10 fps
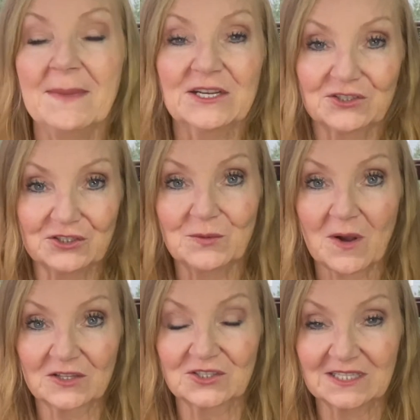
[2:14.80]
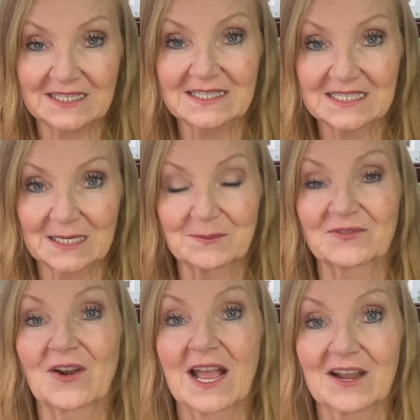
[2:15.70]
sure you watch these tips
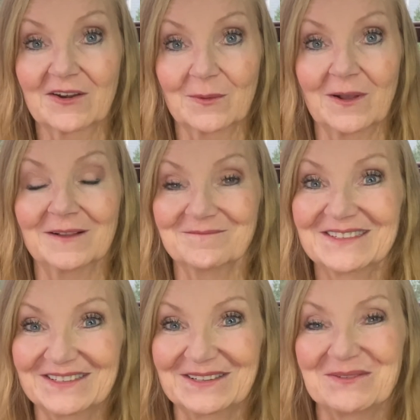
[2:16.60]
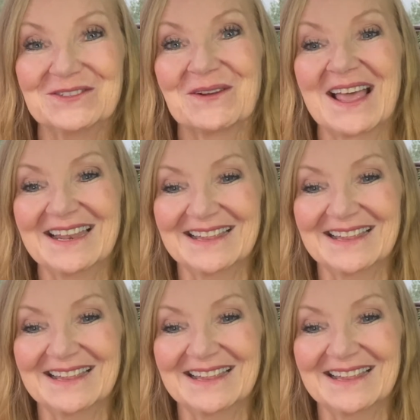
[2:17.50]
for hiring well, because it'll put you ahead of the